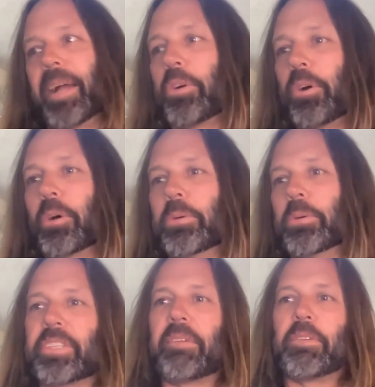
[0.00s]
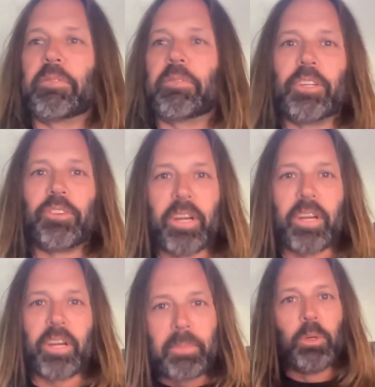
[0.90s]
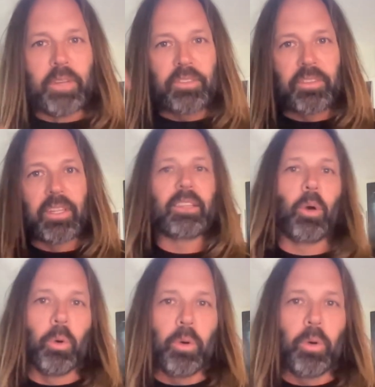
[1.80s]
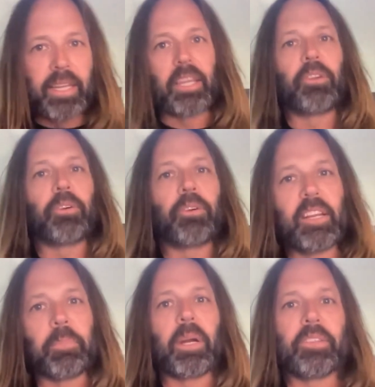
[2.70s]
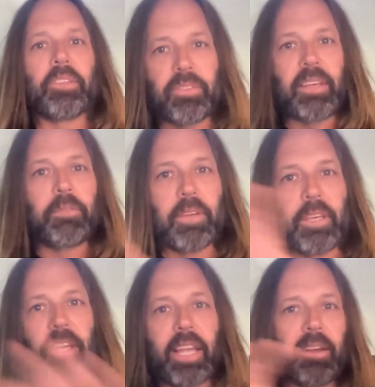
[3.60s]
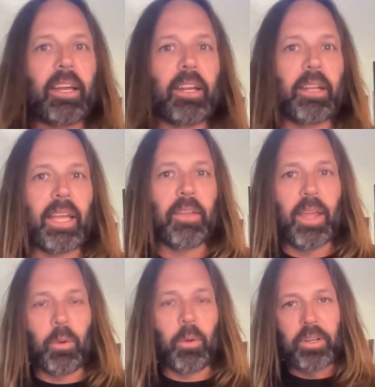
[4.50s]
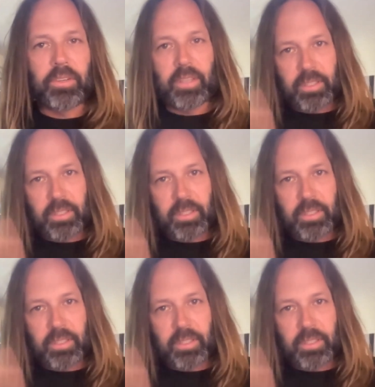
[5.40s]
my whole goal was just having fun and trying to make movies, and like the whole editing creative process, like figuring out how to how that worked.